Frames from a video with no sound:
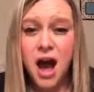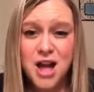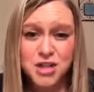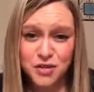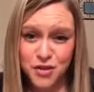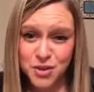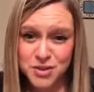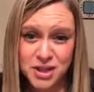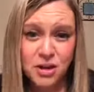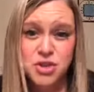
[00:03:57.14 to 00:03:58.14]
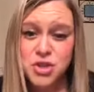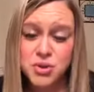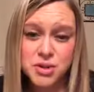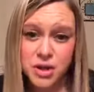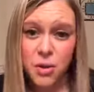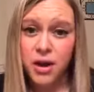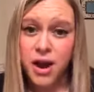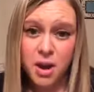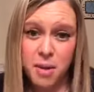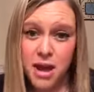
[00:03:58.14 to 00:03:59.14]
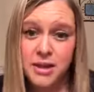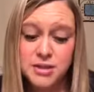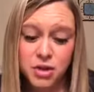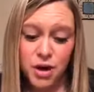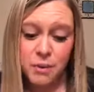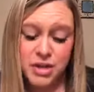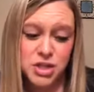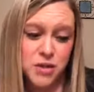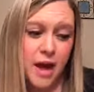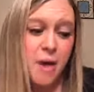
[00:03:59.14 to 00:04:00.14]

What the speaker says: diffusing or just using oil aromatically is a great way to do that.